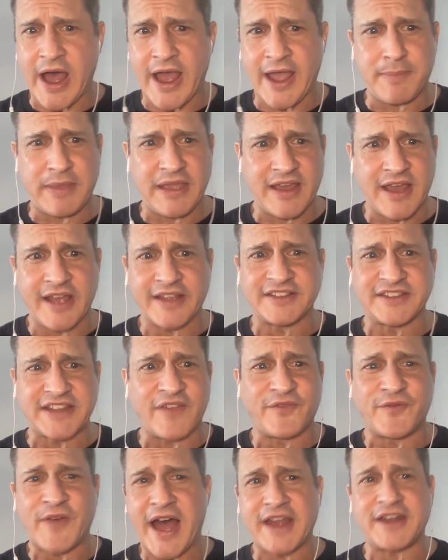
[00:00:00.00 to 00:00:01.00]
Because
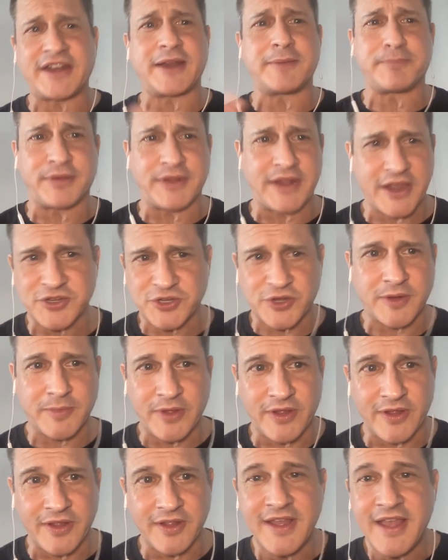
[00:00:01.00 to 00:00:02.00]
they find it
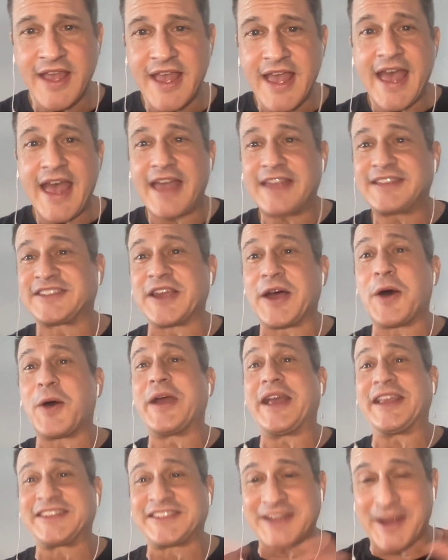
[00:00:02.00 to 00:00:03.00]
pleasurable. So
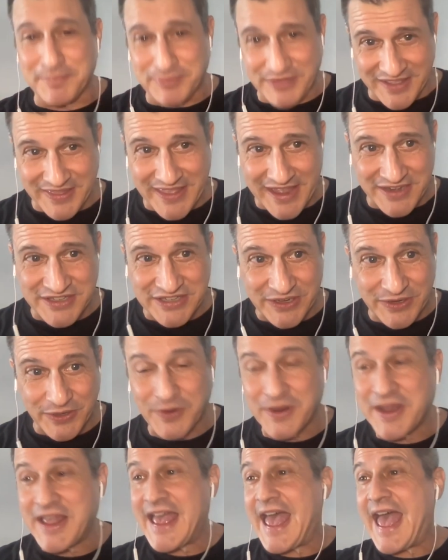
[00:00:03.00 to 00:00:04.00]
it's something they
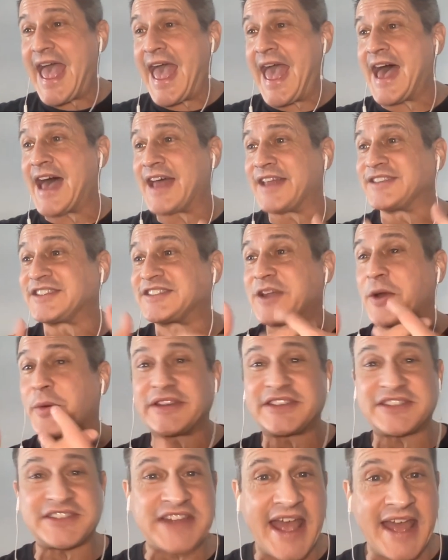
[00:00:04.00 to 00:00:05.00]
do, and so
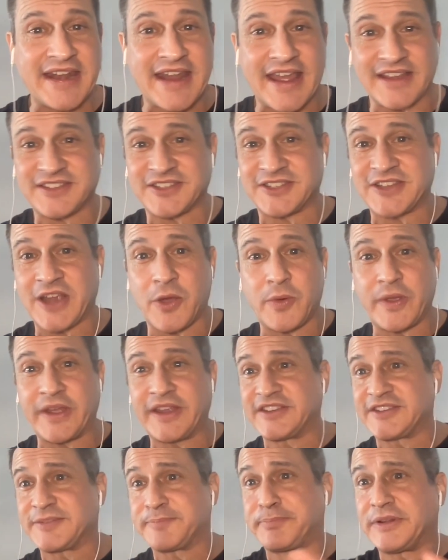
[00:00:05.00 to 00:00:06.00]
is tennis, so
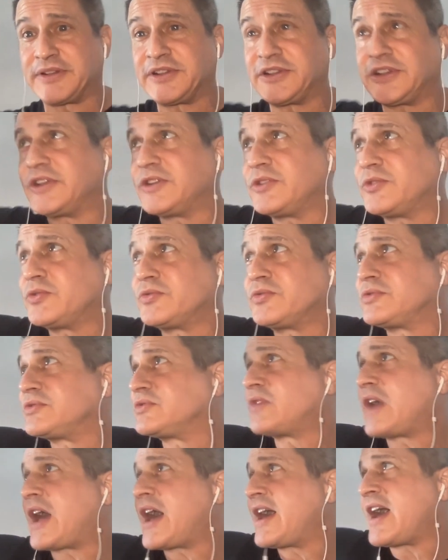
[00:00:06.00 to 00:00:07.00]
is
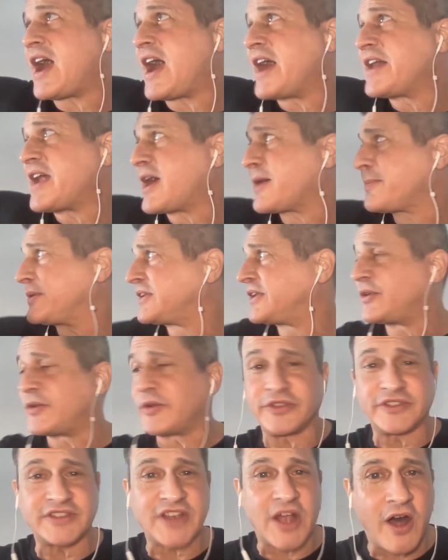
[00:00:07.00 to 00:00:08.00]
hot air
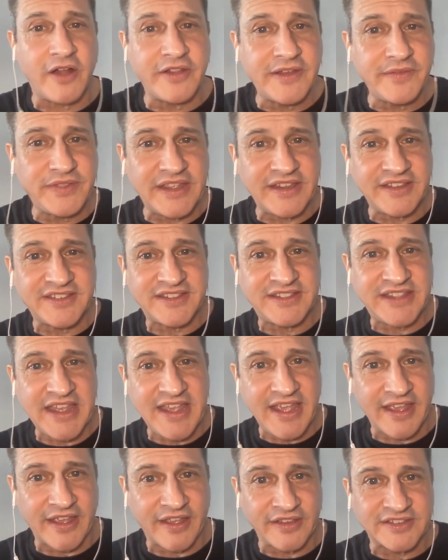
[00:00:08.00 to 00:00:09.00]
balloons. All of these
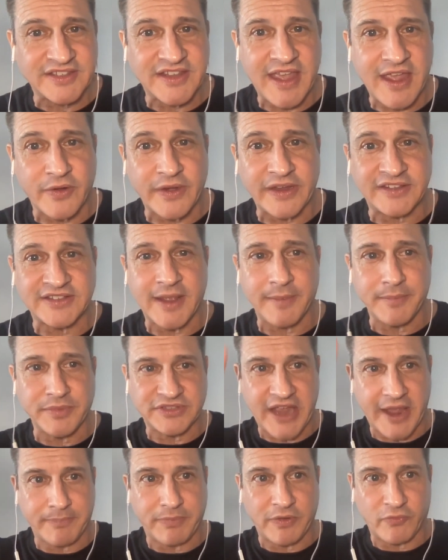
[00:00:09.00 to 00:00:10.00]
things carry some
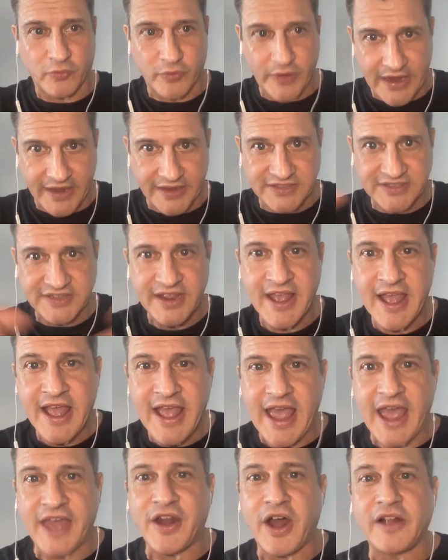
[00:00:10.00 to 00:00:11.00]
type of risk,
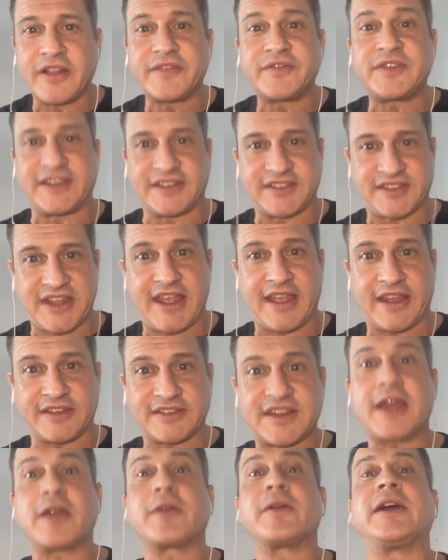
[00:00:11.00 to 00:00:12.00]
and all of these things
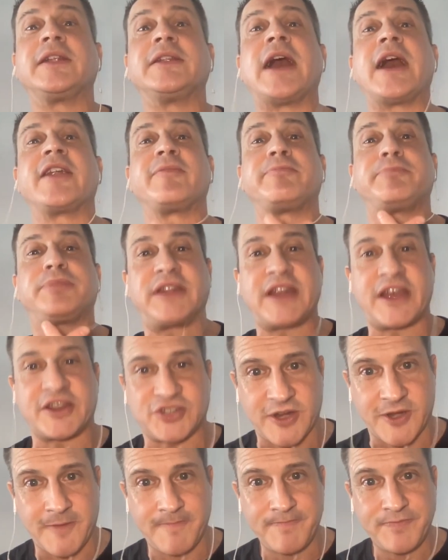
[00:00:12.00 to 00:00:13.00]
carry a lot of
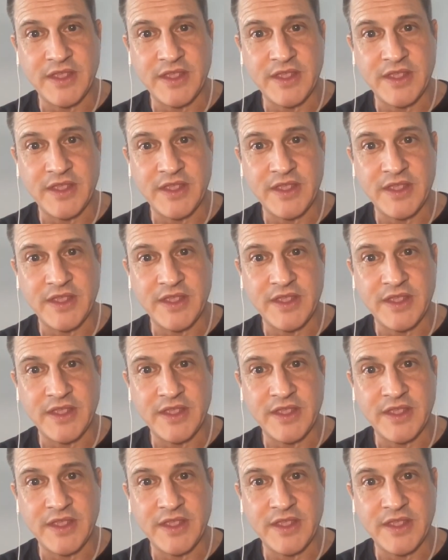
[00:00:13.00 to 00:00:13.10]
pleasure.